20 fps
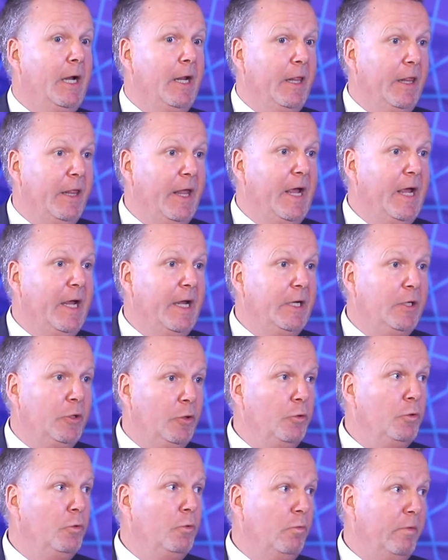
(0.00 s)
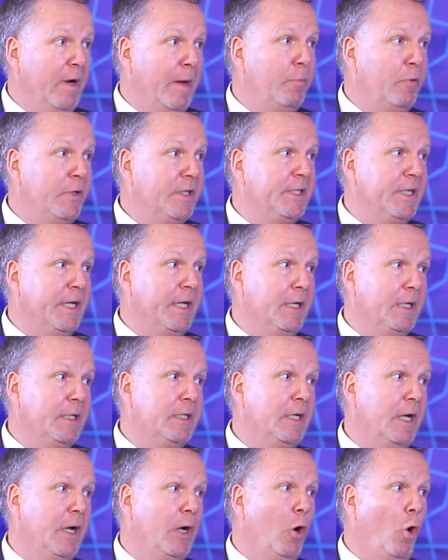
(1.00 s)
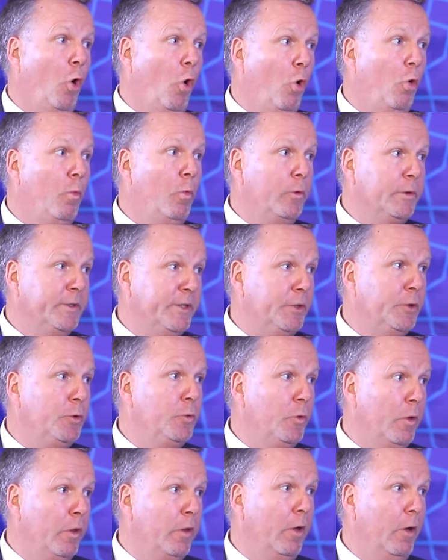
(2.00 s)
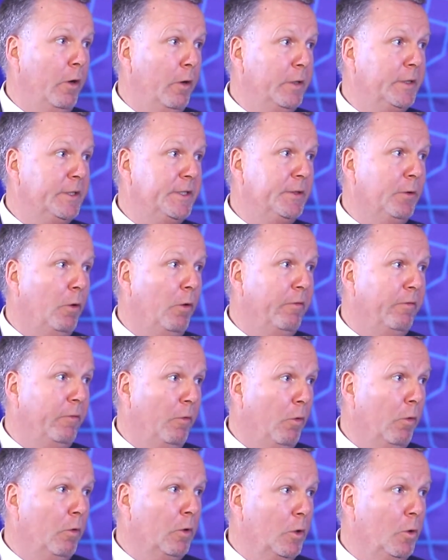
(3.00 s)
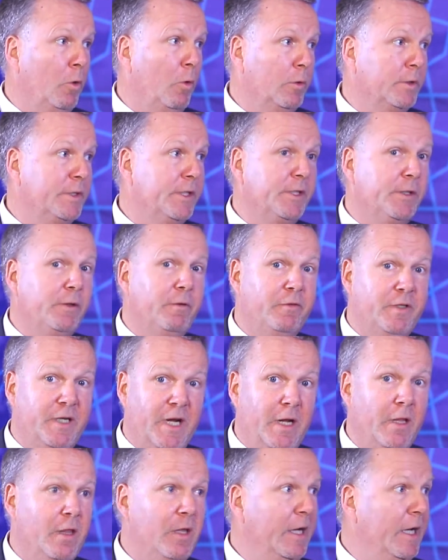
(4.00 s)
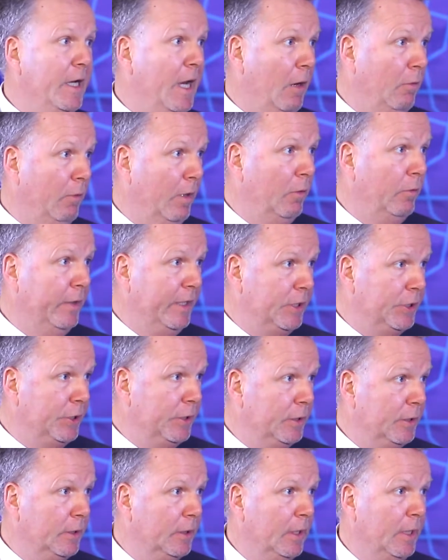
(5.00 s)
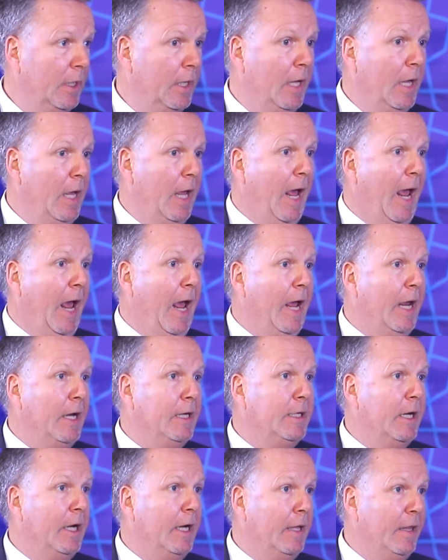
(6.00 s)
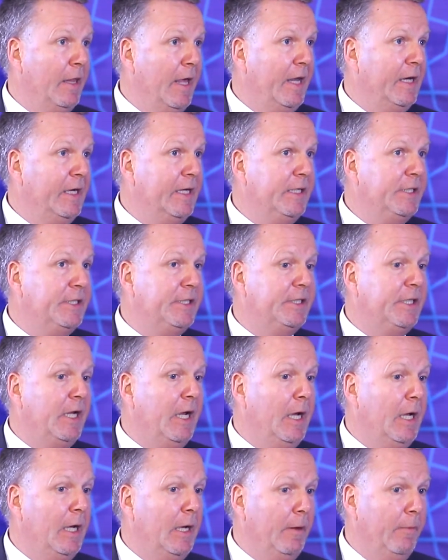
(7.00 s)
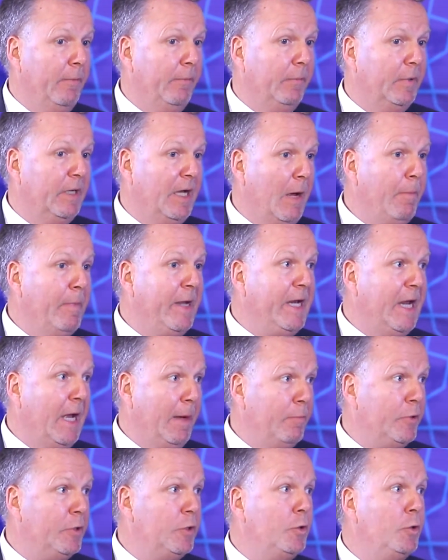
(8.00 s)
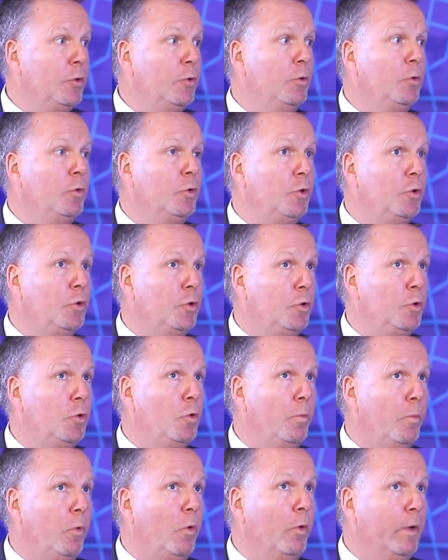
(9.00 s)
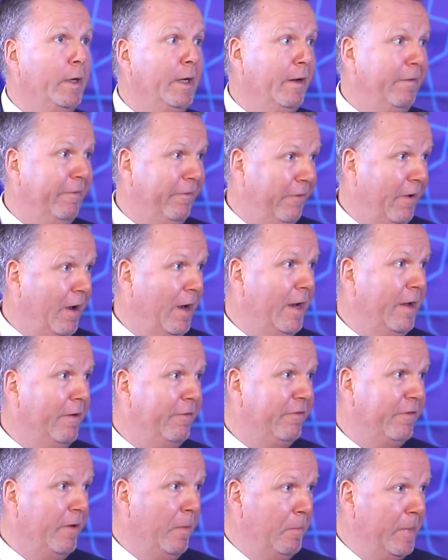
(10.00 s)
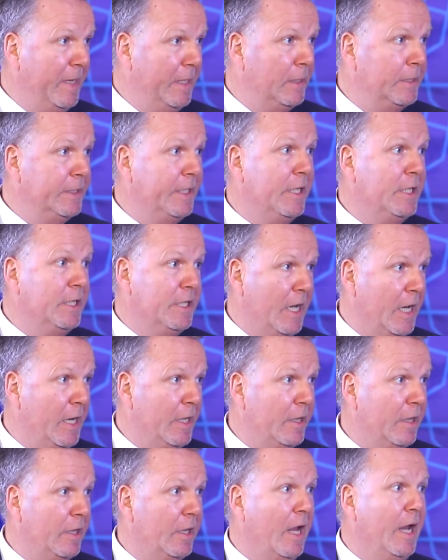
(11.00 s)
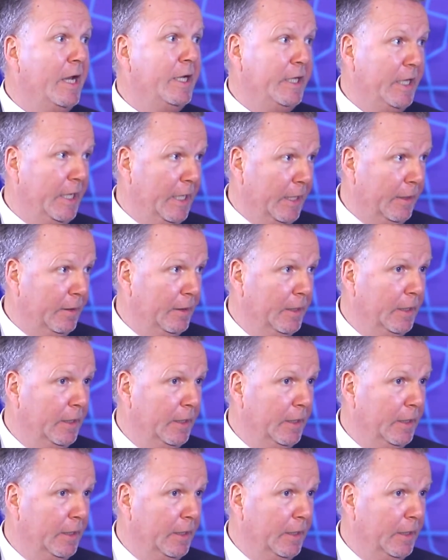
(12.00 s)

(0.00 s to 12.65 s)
They do represent almost 2/3 of all causes of death in our region, and that is coming up to 2.5 million deaths a year.